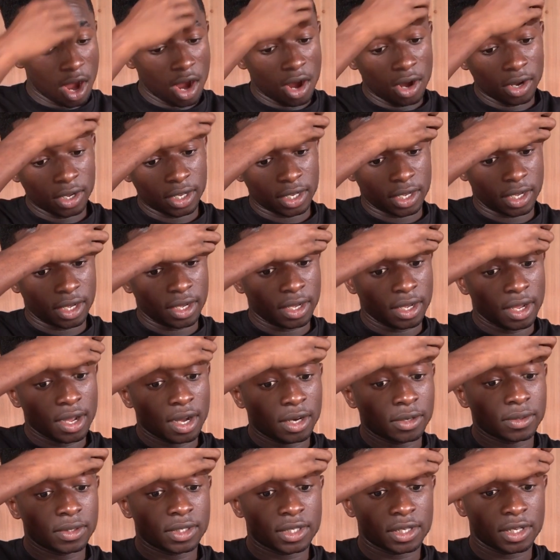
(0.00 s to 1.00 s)
Okay,
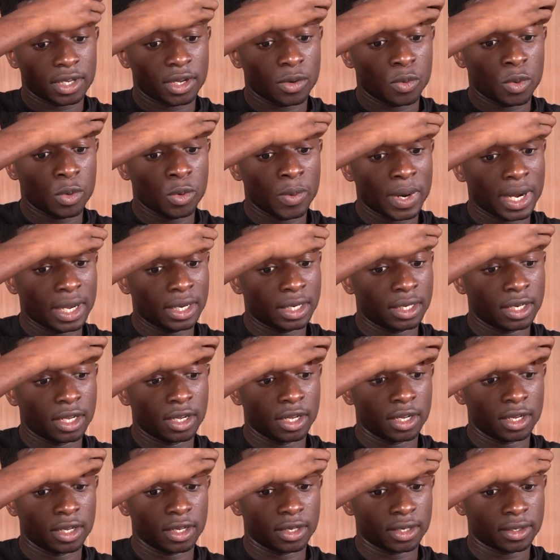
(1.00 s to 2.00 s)
I would say we were in
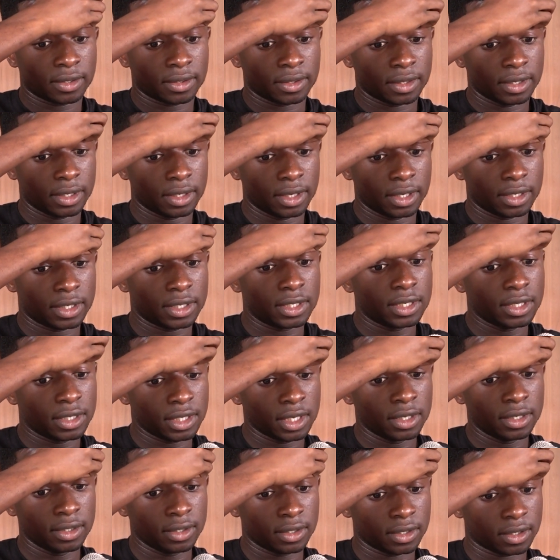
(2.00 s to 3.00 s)
a
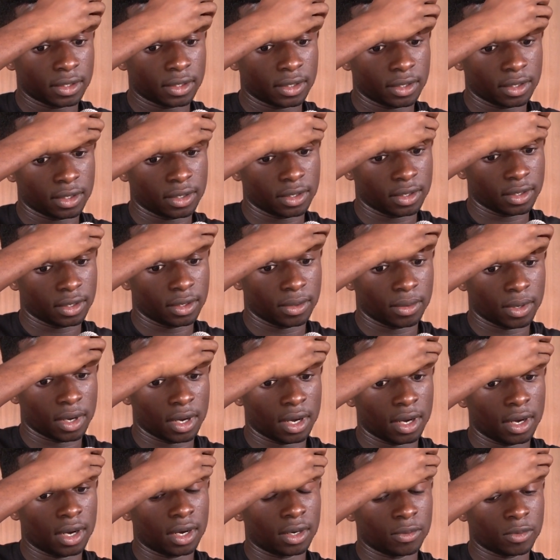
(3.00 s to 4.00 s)
season.
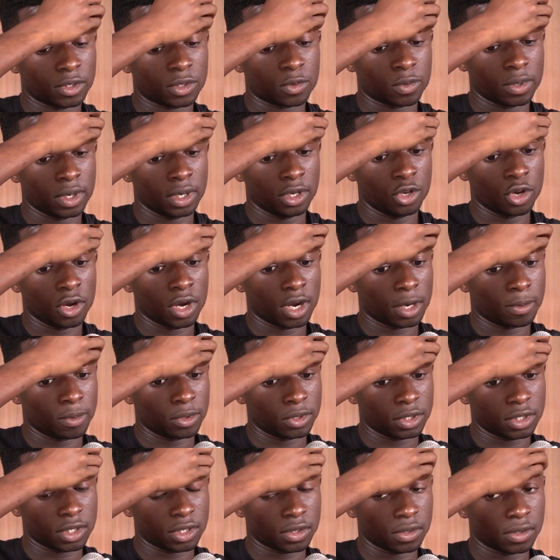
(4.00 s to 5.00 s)
I was with the Young
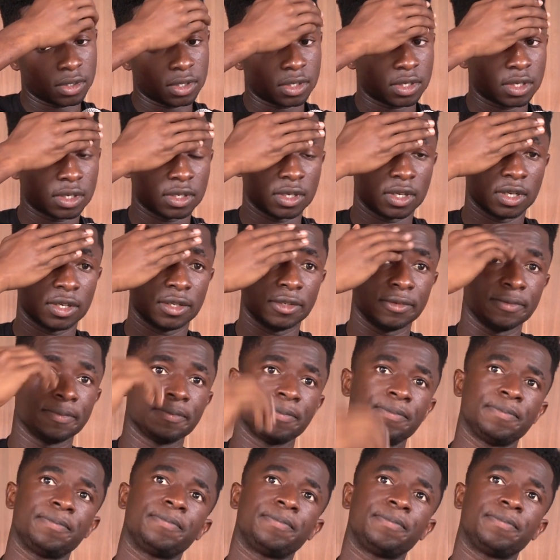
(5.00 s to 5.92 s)
Apostles, and then